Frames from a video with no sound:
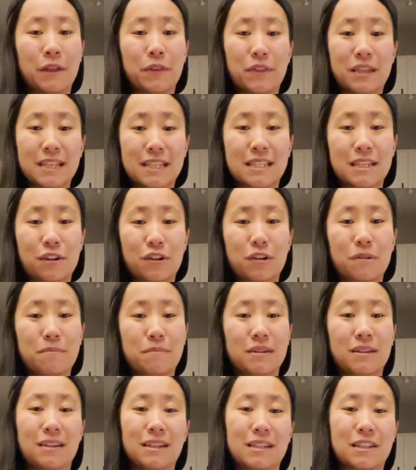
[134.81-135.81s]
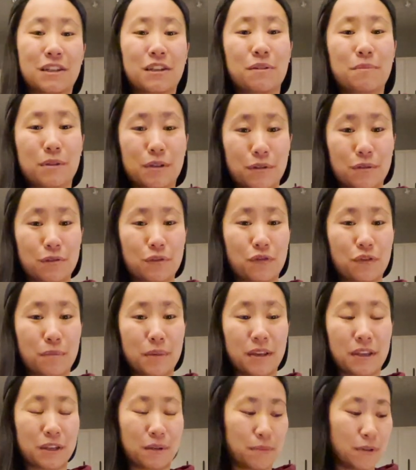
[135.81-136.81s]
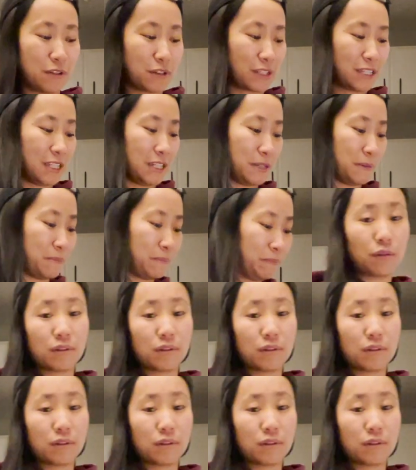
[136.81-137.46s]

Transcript: This syrup is gonna be used for making milk tea.